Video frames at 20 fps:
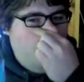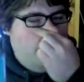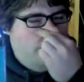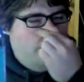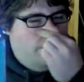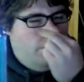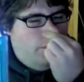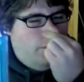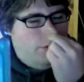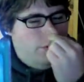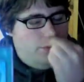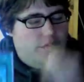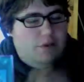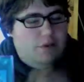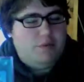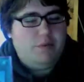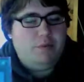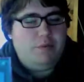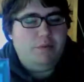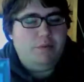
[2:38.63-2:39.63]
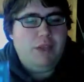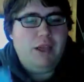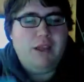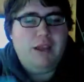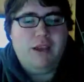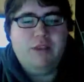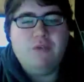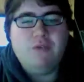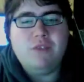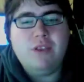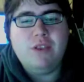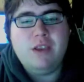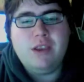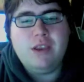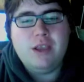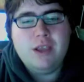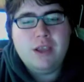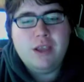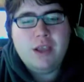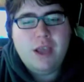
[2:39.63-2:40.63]
forces them to play
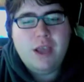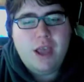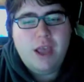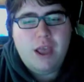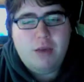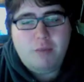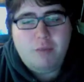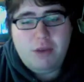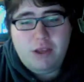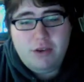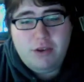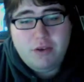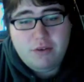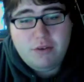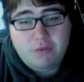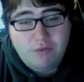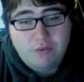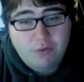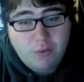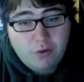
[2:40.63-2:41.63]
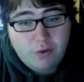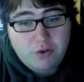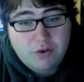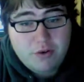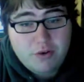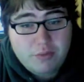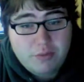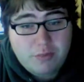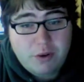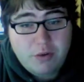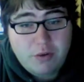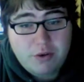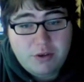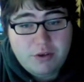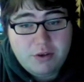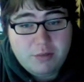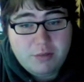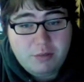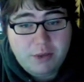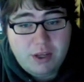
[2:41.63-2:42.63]
differently. And when you can force your opponent
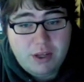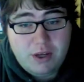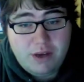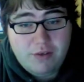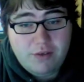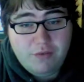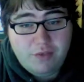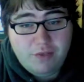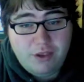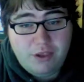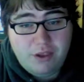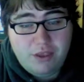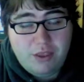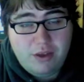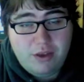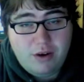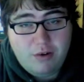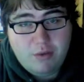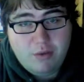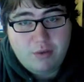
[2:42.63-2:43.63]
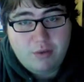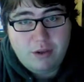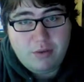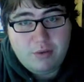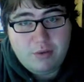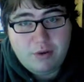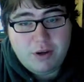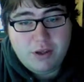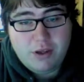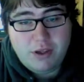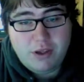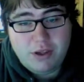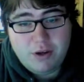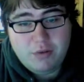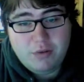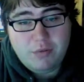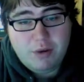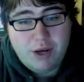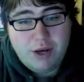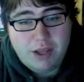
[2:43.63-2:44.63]
to play differently than they normally would, you're
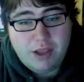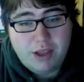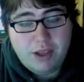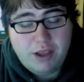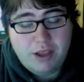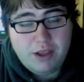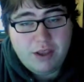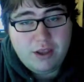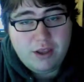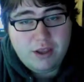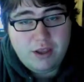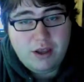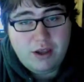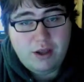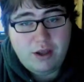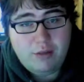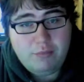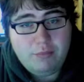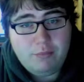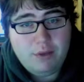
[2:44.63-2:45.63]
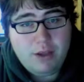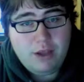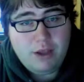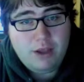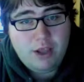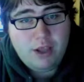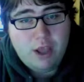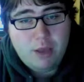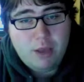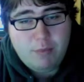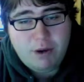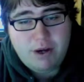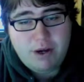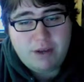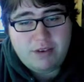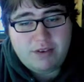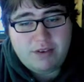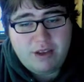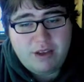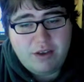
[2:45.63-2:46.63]
winning. Um, it might
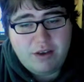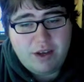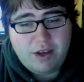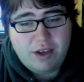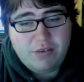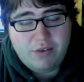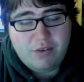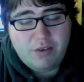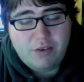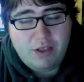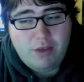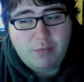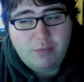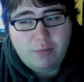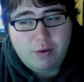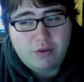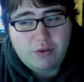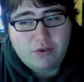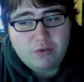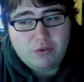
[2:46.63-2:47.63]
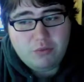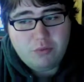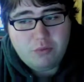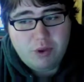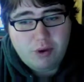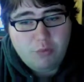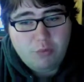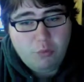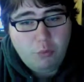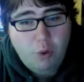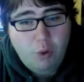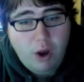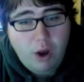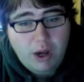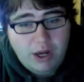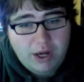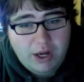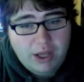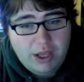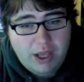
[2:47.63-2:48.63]
not sound it if your life points are like
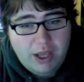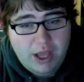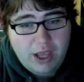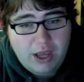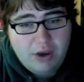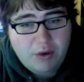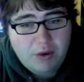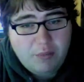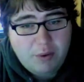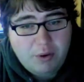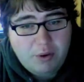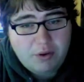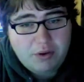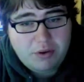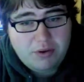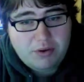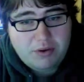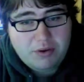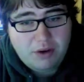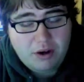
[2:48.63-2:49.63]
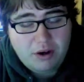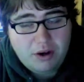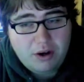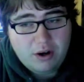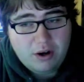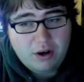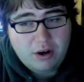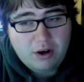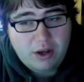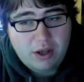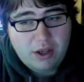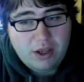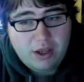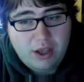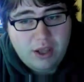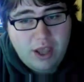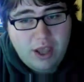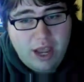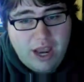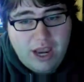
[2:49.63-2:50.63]
1 and your opponents are
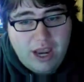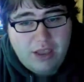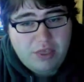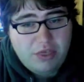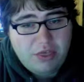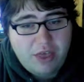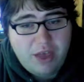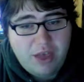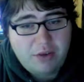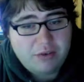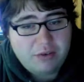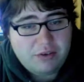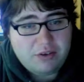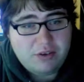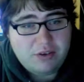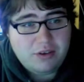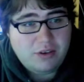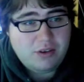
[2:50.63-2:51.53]
8,000,